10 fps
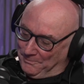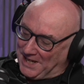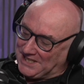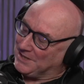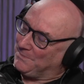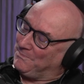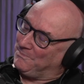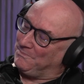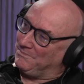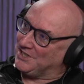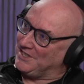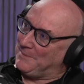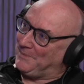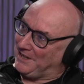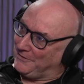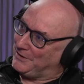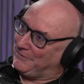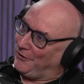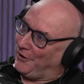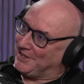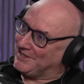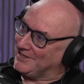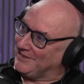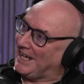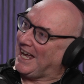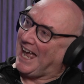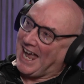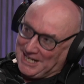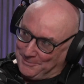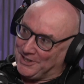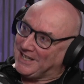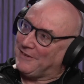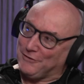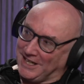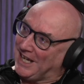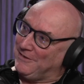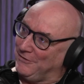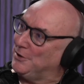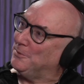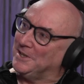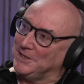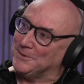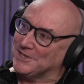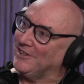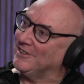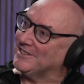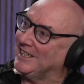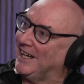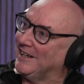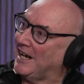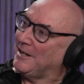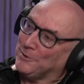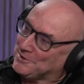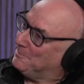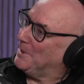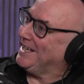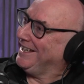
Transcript: Best snippet of advice that anybody ever gave you when you were starting out, and it wasn't me.